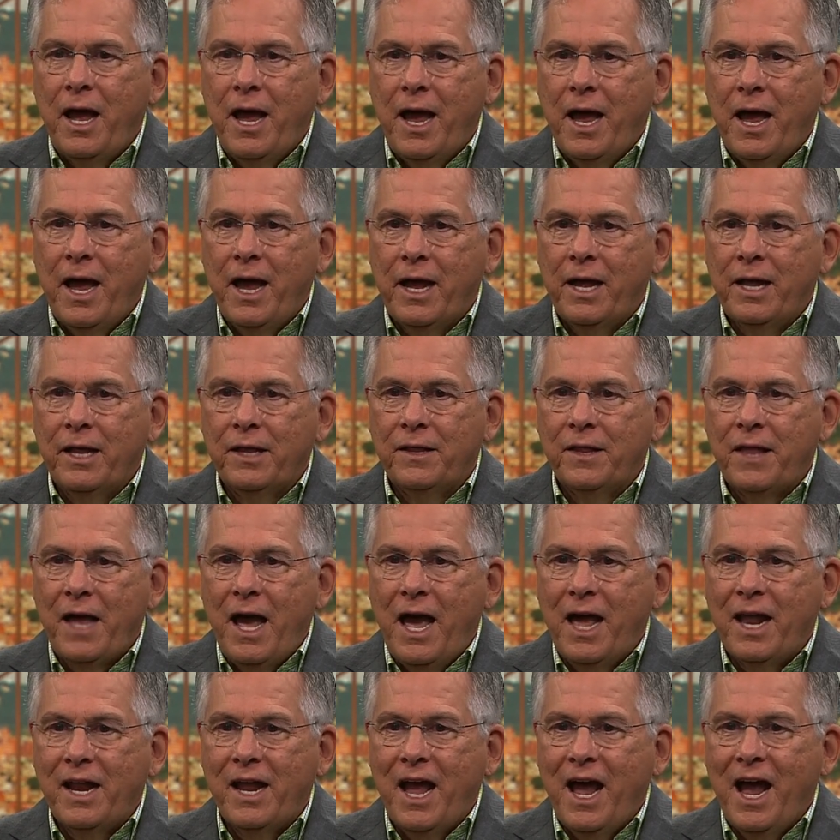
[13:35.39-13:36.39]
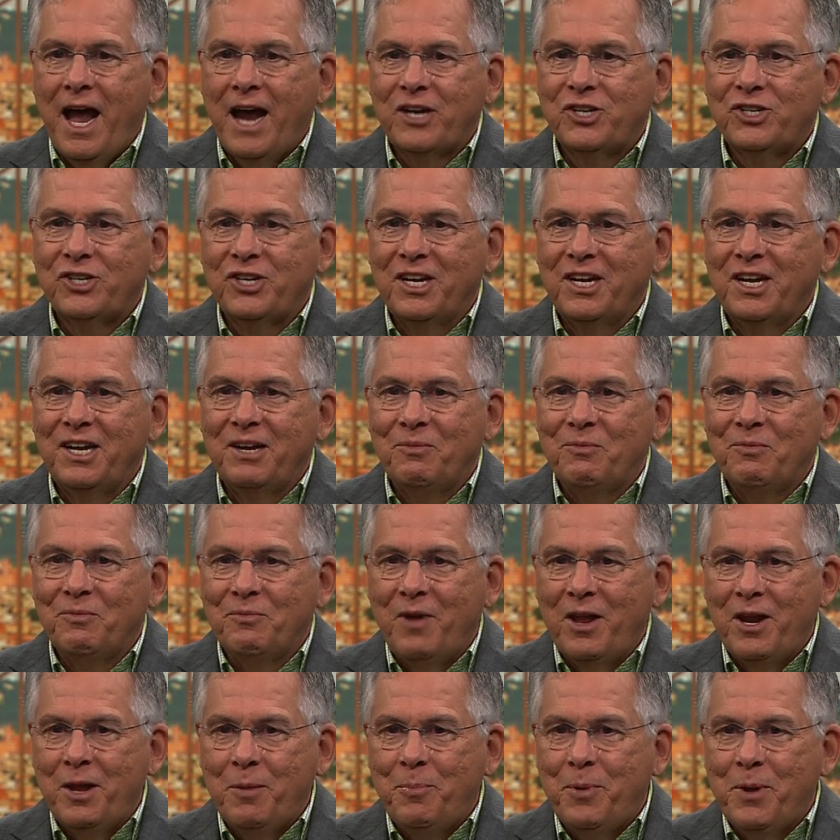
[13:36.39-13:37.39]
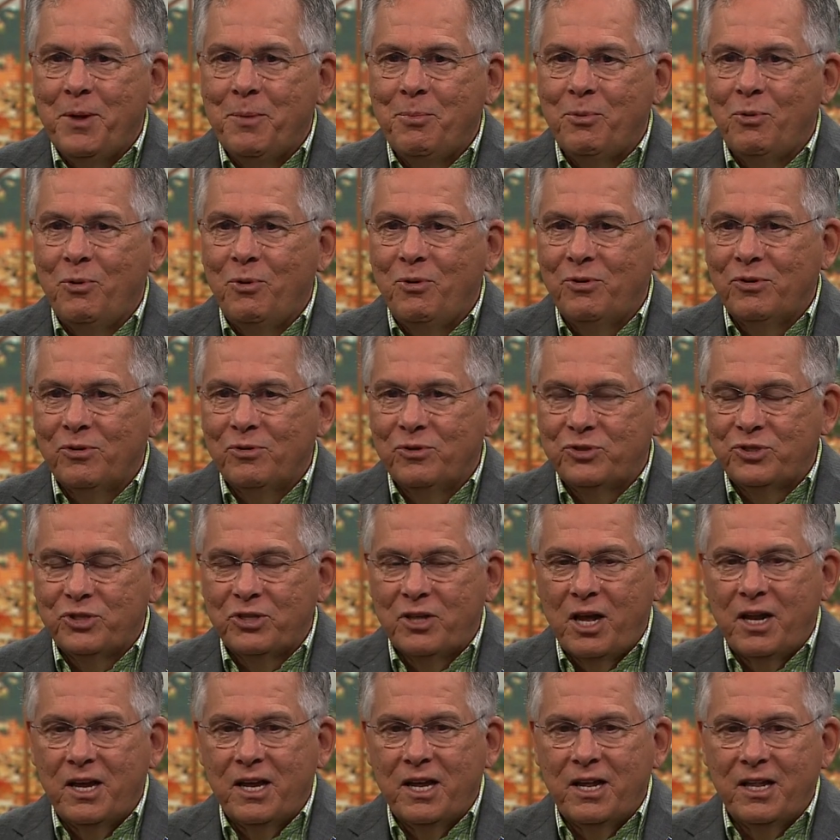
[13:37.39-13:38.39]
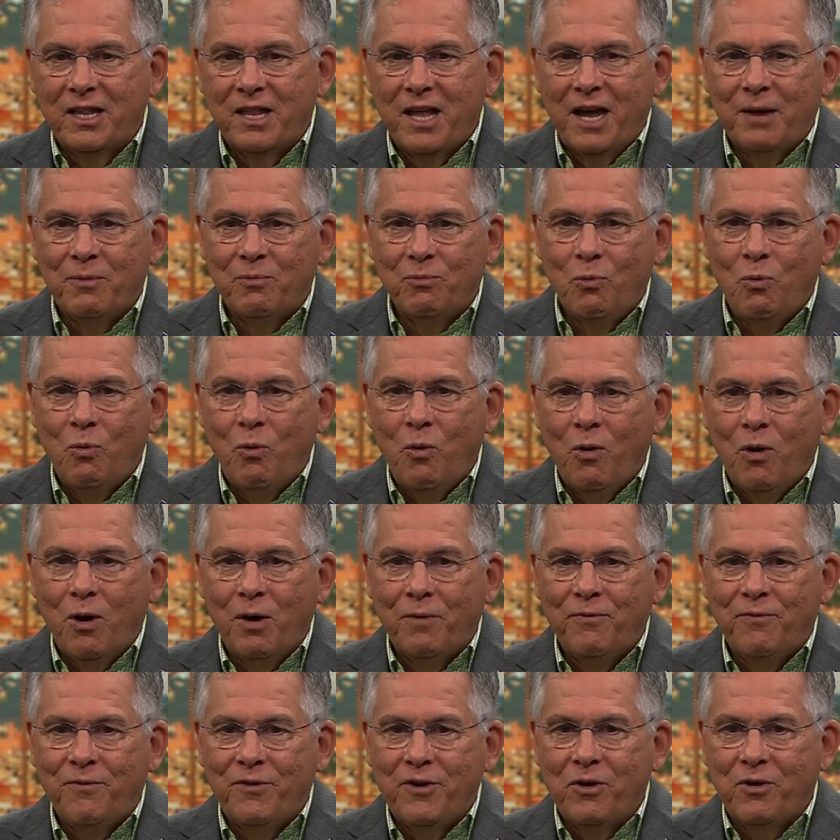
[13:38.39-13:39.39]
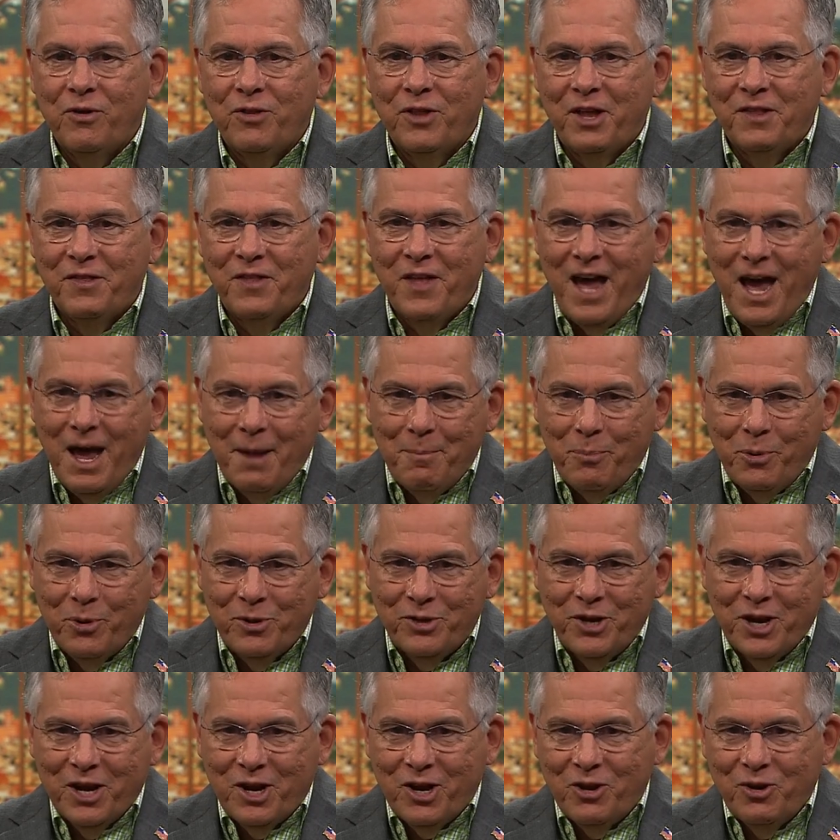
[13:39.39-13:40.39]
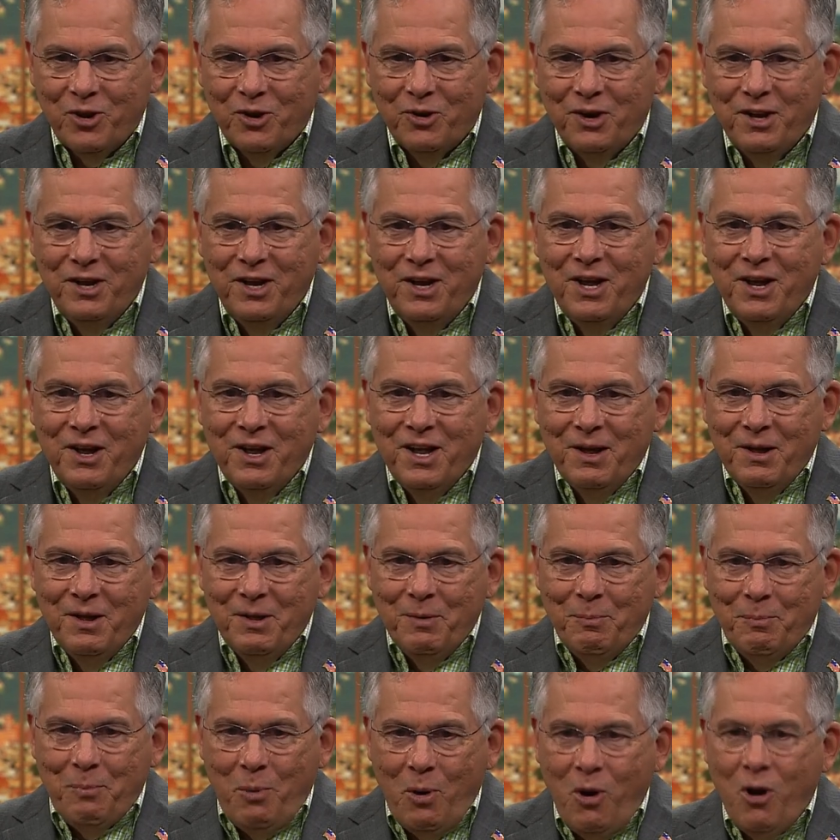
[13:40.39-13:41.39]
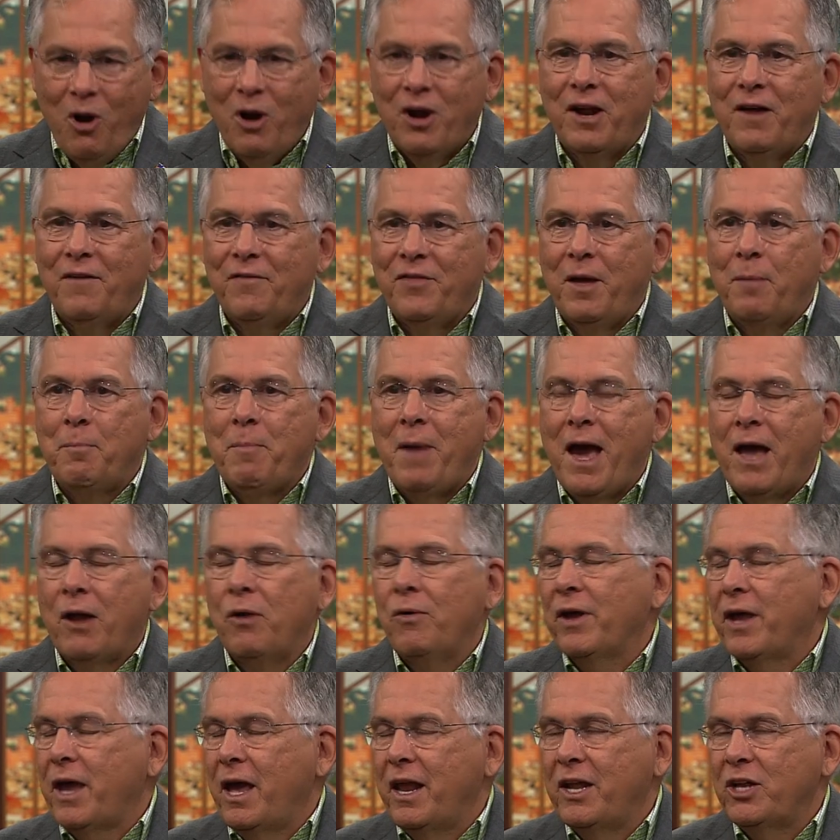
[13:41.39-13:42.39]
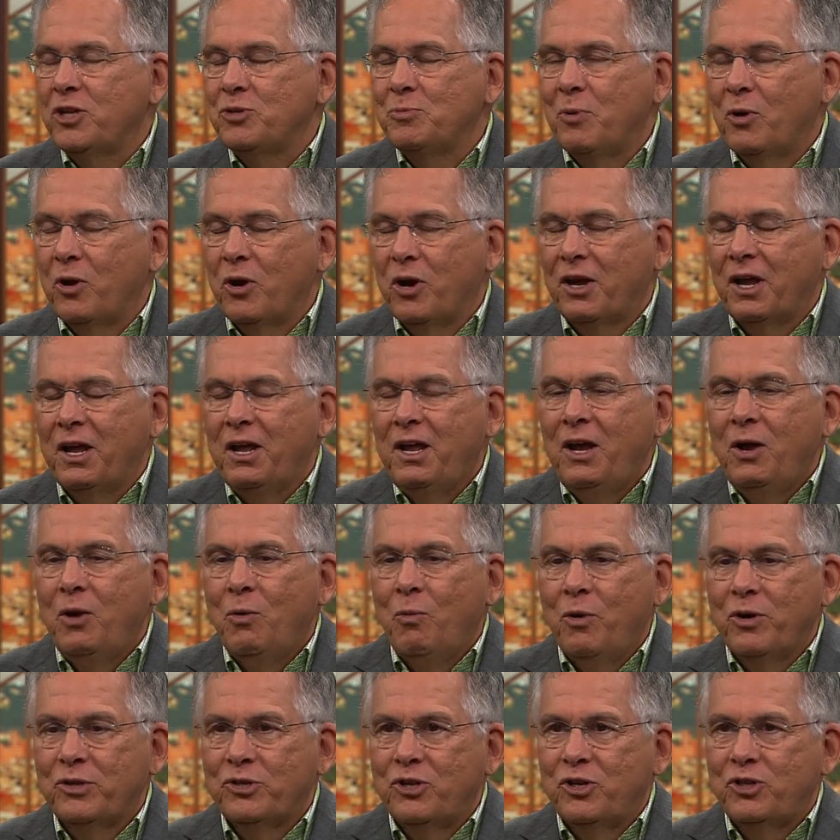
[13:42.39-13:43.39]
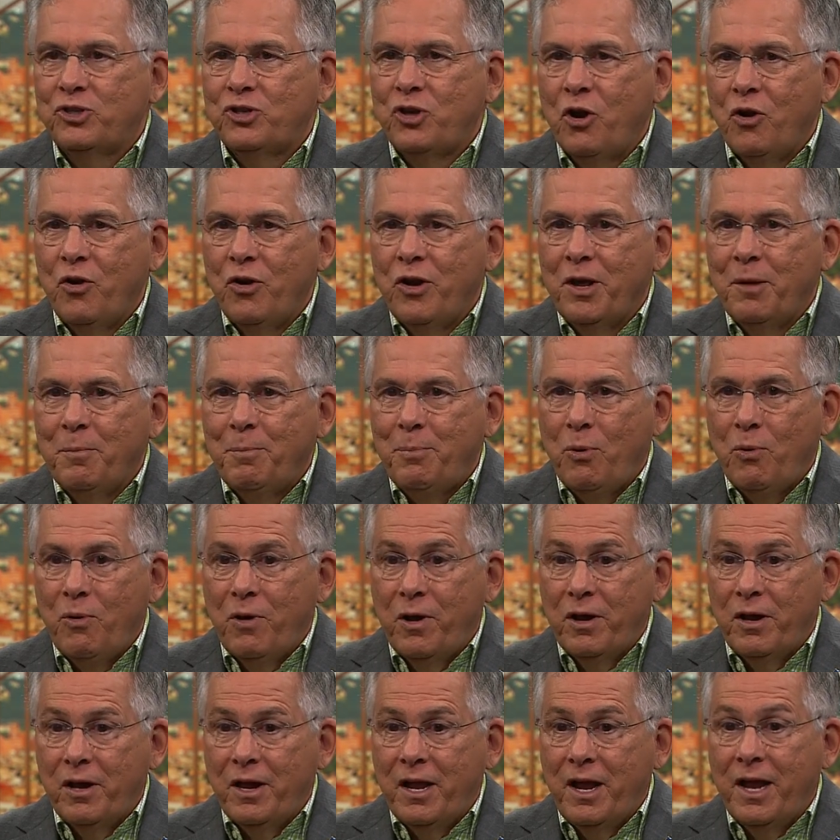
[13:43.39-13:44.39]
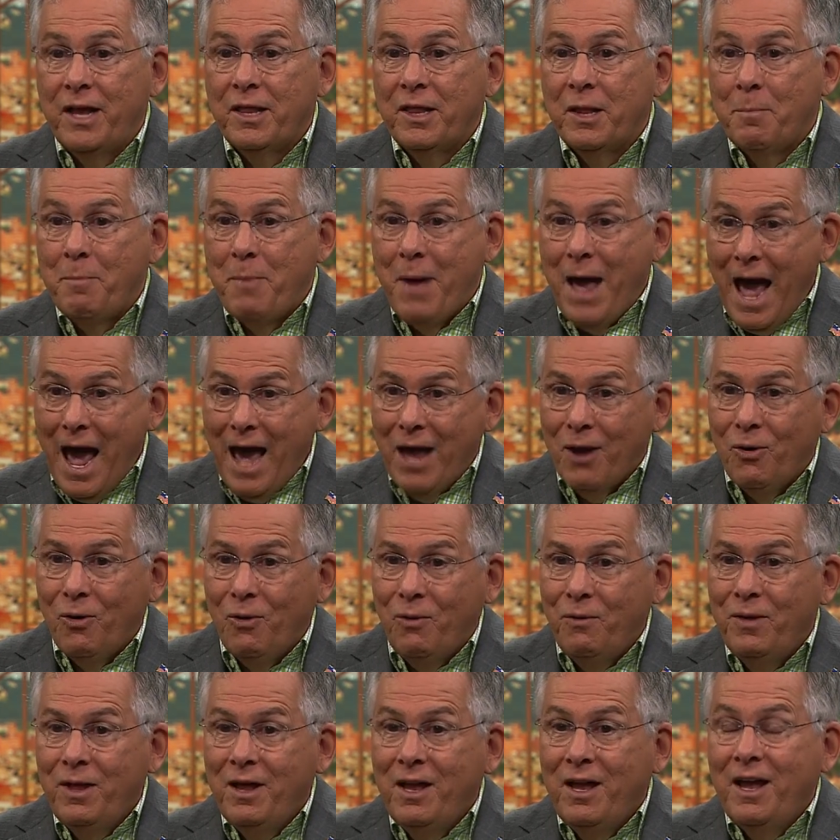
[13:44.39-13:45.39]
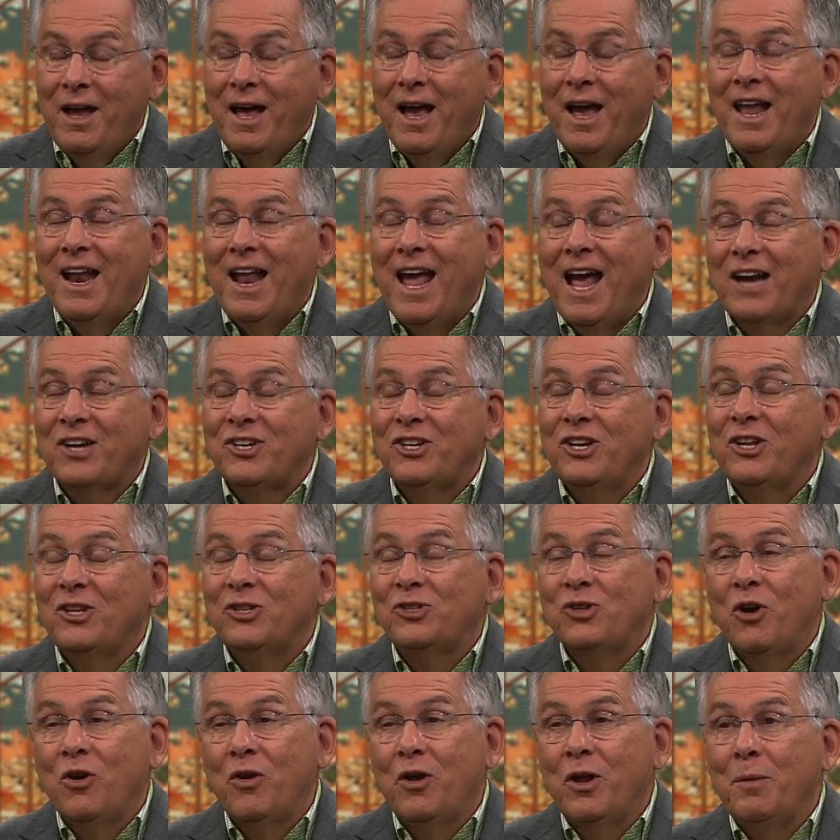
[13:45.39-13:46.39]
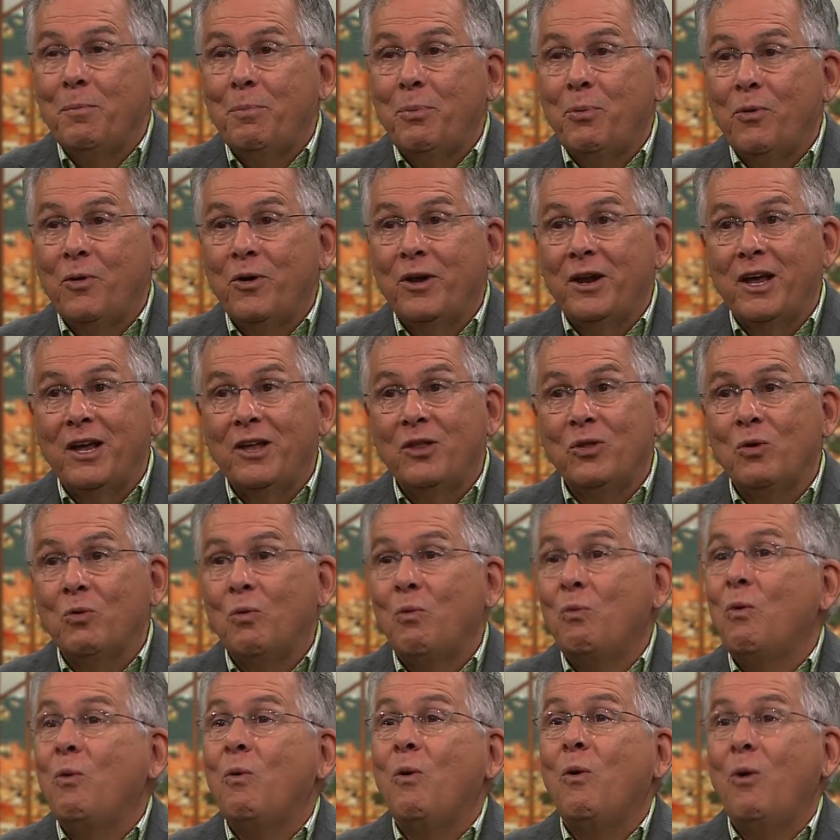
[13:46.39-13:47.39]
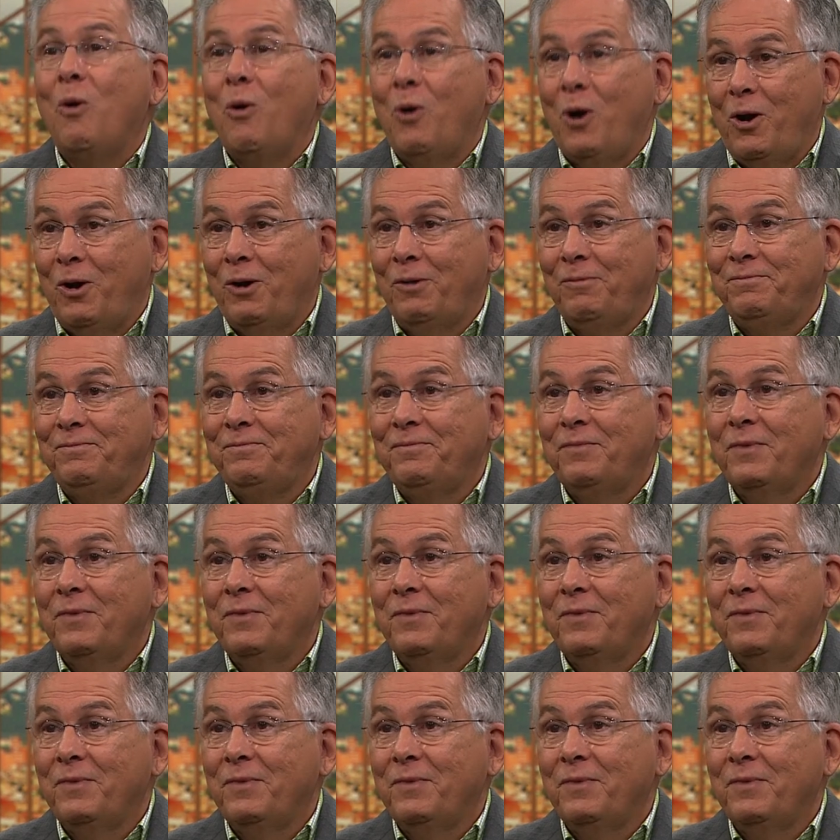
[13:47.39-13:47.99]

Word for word: And that actually, many people who study that war feel that that particular part of the Battle of Gettysburg was a turning point in the battle and actually a turning point in the war.